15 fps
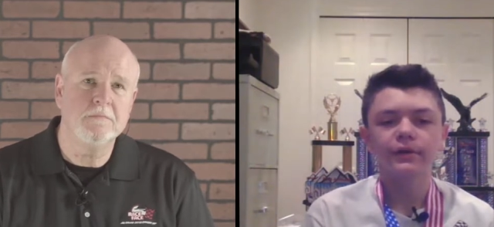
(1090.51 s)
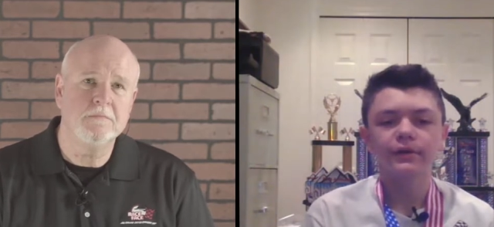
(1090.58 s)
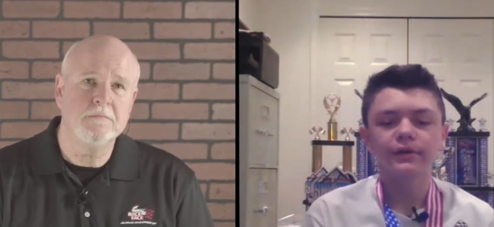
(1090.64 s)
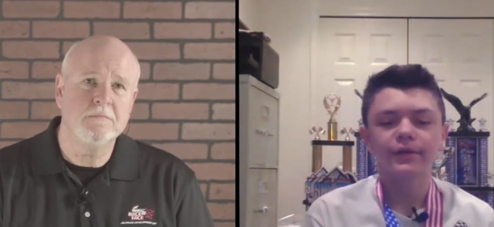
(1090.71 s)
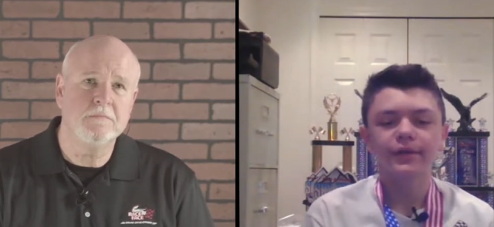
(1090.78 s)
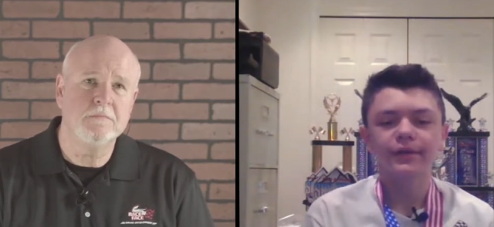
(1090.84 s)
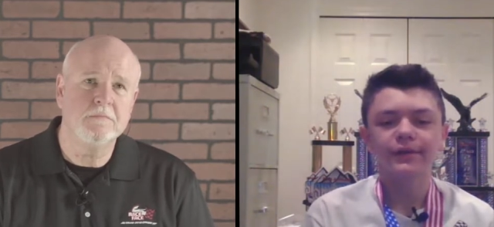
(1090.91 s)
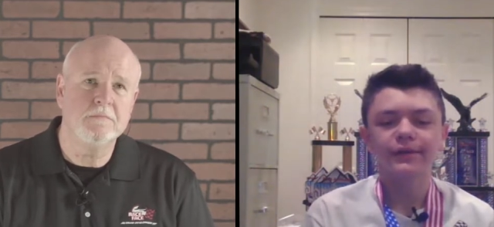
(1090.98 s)

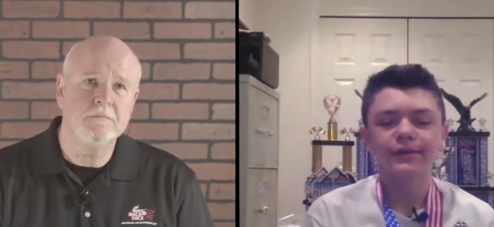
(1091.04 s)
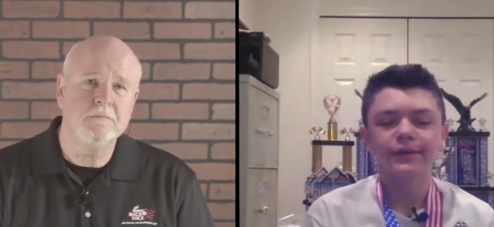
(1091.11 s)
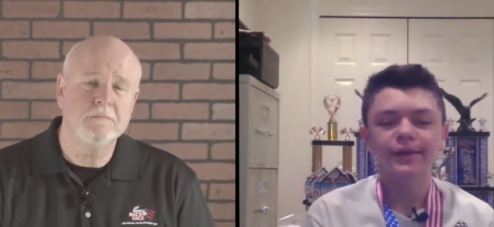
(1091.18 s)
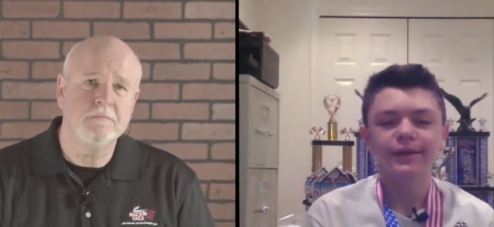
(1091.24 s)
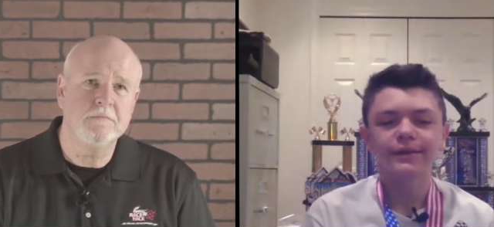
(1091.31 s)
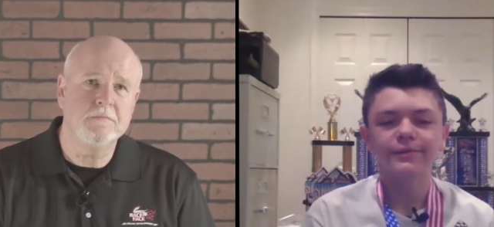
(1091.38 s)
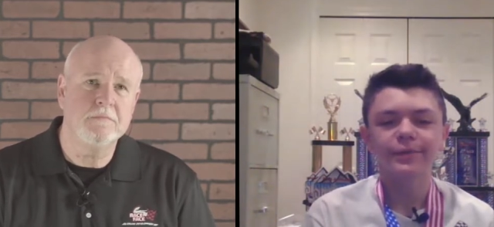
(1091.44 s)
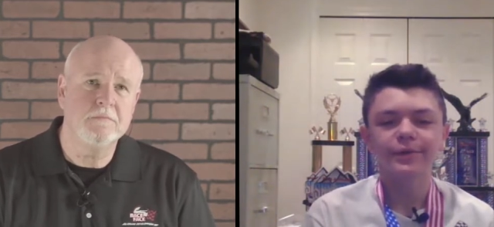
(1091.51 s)
Speaker 1: like
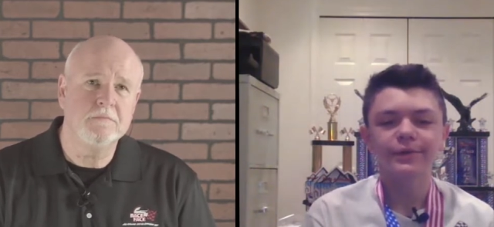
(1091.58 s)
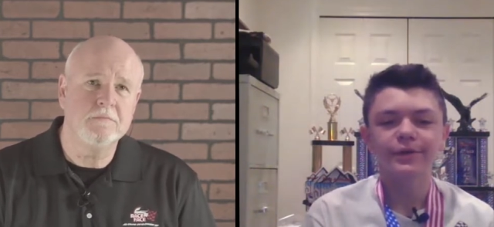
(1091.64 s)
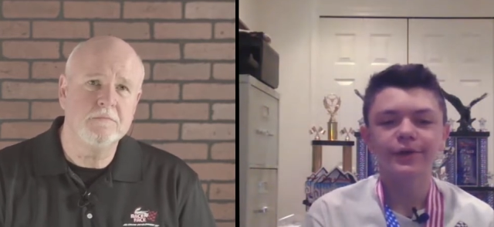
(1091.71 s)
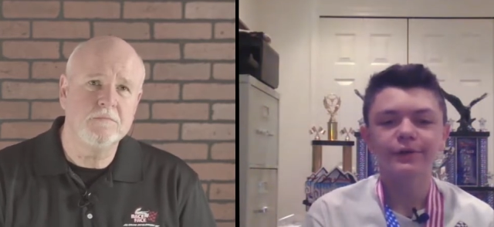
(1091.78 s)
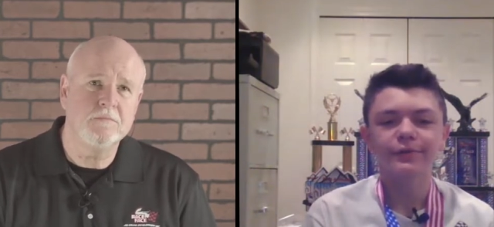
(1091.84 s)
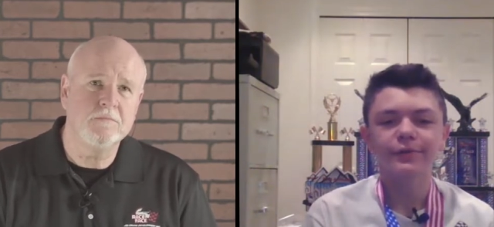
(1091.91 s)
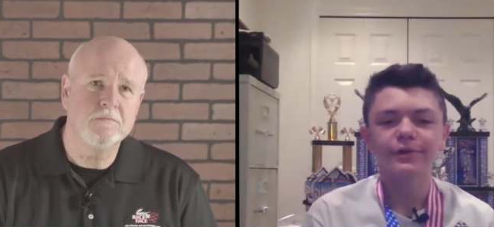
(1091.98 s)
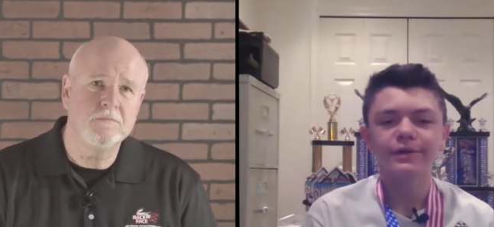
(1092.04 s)
as much
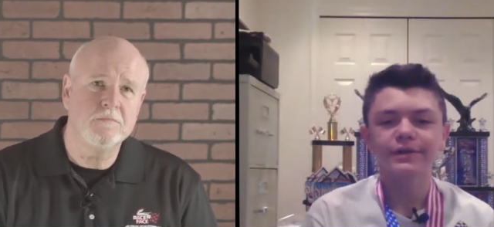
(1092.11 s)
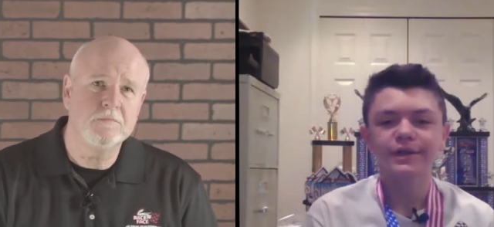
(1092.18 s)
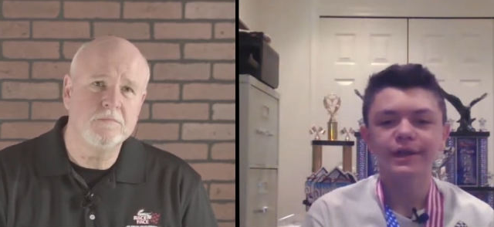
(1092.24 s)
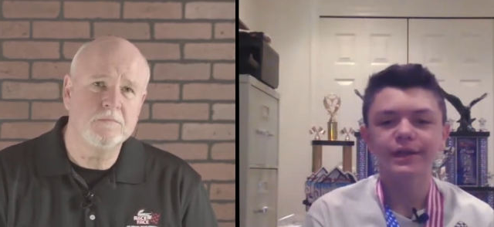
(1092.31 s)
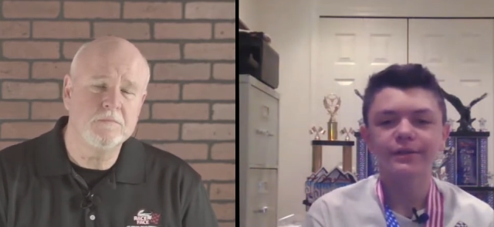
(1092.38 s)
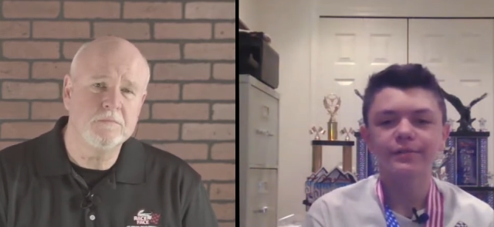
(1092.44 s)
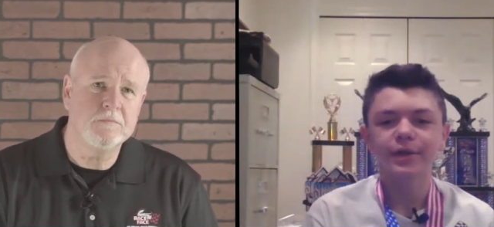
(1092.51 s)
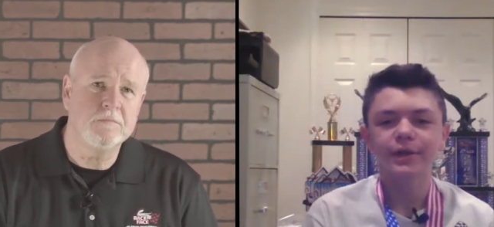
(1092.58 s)
hard work as I
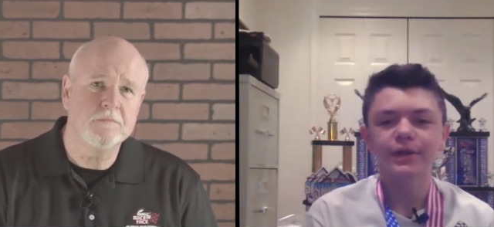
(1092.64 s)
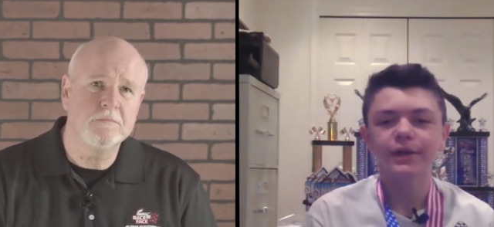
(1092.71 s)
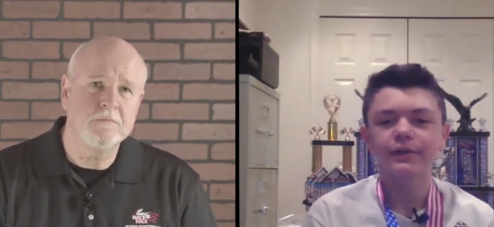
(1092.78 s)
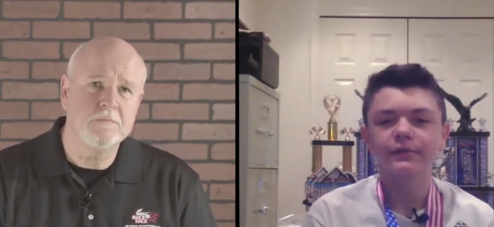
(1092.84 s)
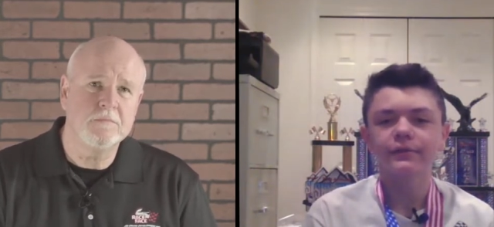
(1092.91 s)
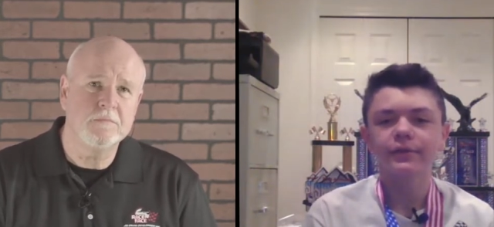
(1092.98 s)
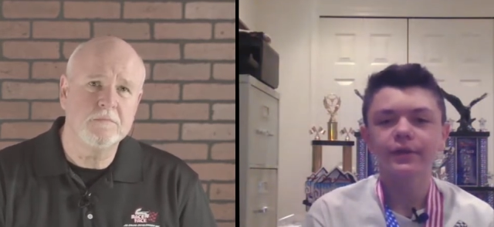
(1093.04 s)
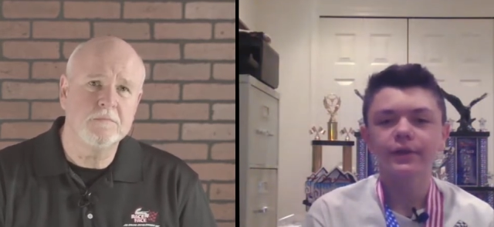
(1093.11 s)
am right
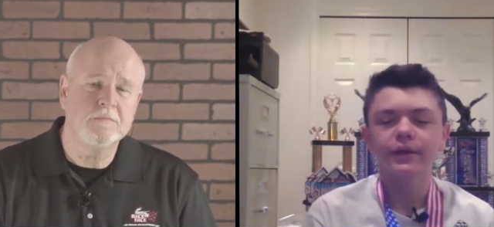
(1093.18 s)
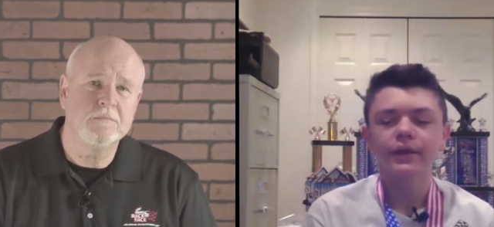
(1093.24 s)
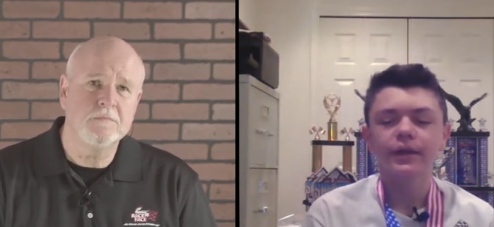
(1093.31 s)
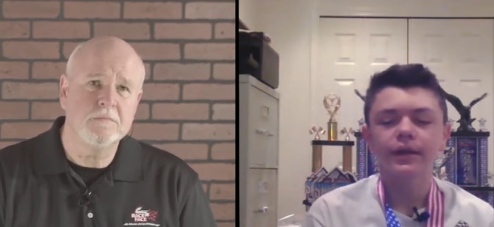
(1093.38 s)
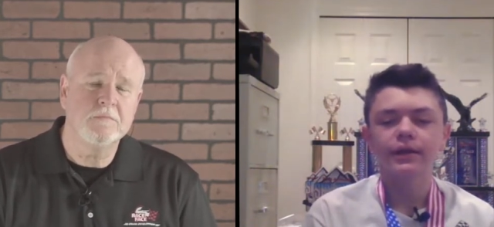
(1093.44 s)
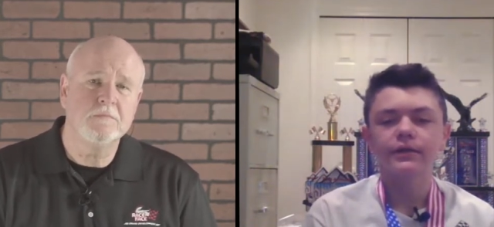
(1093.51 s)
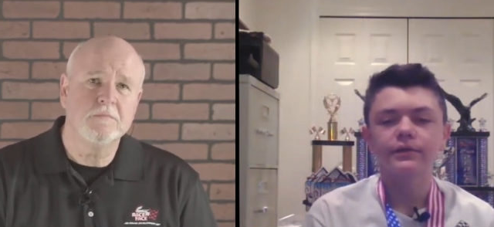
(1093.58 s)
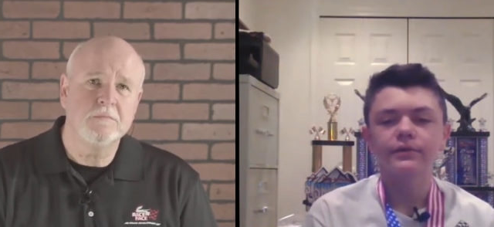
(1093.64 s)
now,
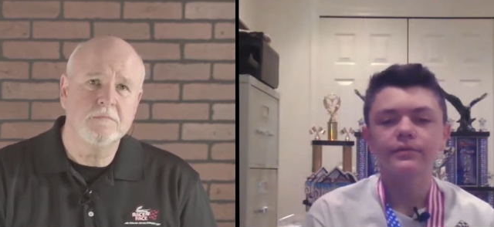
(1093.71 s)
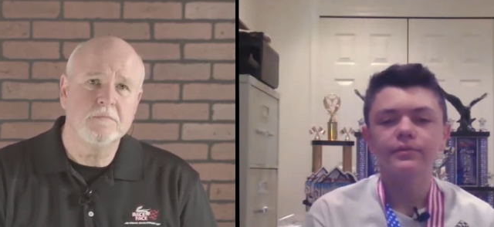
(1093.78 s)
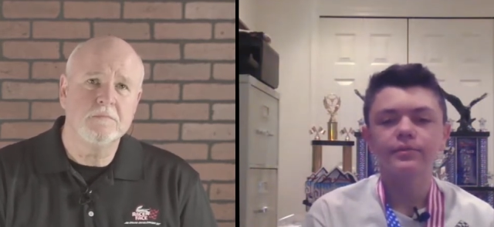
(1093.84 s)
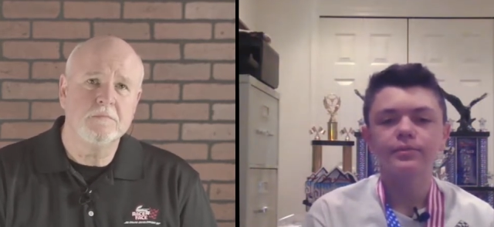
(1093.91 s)
I'd